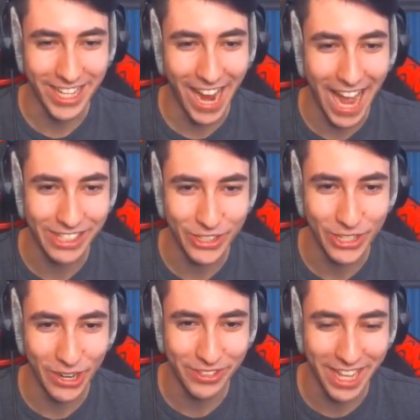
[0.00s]
I had to, you
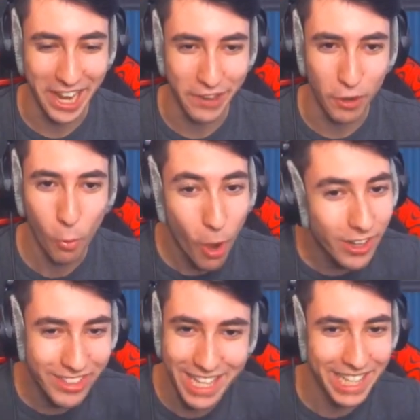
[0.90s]
know what I'm saying? If it
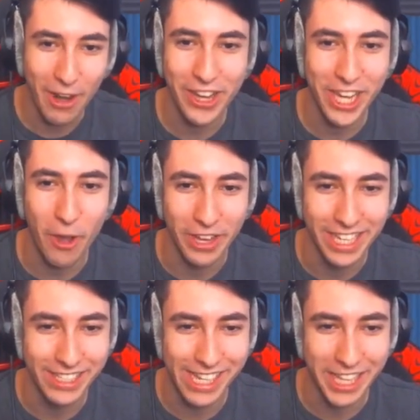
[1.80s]
worked, then there you go.
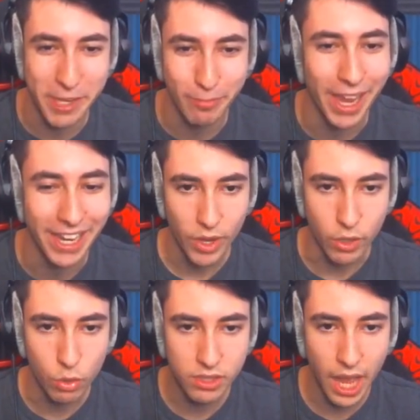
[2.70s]
Easy clickbait. Wait,
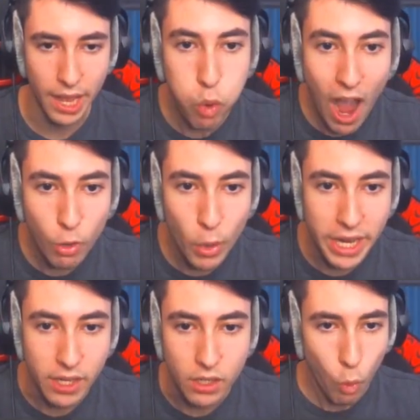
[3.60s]
who's that? Wahooey!